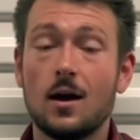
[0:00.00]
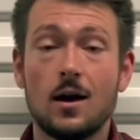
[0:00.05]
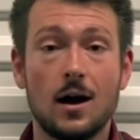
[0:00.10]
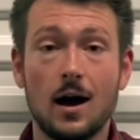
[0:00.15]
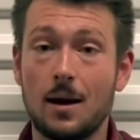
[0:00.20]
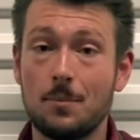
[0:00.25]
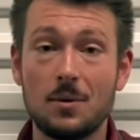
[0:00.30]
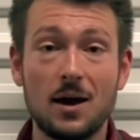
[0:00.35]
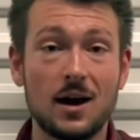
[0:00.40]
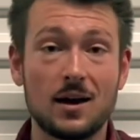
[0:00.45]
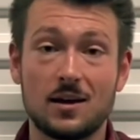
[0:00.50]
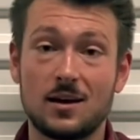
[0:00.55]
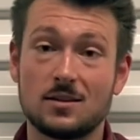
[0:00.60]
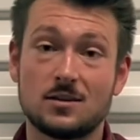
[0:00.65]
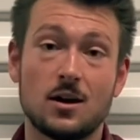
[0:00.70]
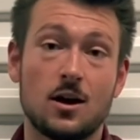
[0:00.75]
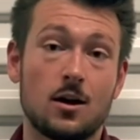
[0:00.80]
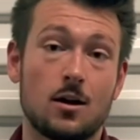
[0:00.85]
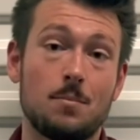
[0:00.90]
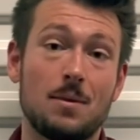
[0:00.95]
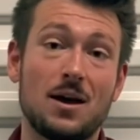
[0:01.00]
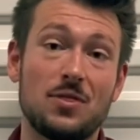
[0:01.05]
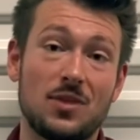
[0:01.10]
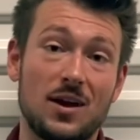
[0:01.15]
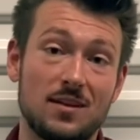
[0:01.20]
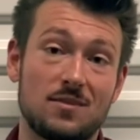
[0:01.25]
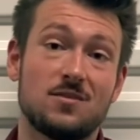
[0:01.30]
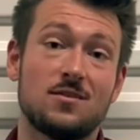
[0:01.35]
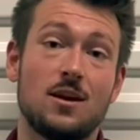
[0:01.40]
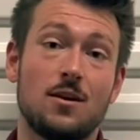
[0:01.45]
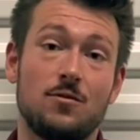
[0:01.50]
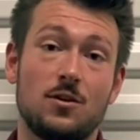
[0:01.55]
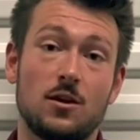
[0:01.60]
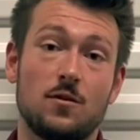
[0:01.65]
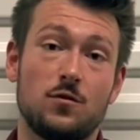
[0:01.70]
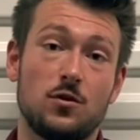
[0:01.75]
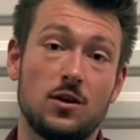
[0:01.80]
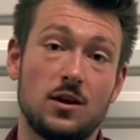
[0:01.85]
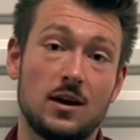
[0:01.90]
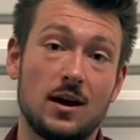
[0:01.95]
I'm not going to talk about that stuff here
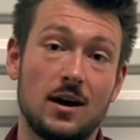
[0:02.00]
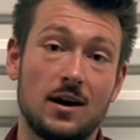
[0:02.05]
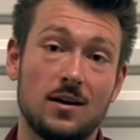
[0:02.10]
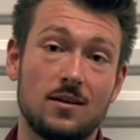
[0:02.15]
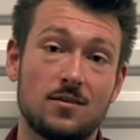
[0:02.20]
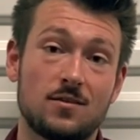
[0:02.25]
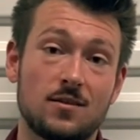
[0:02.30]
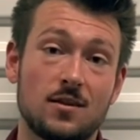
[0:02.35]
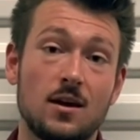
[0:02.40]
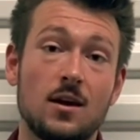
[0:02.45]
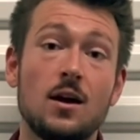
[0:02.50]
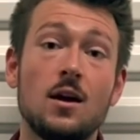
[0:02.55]
for you guys,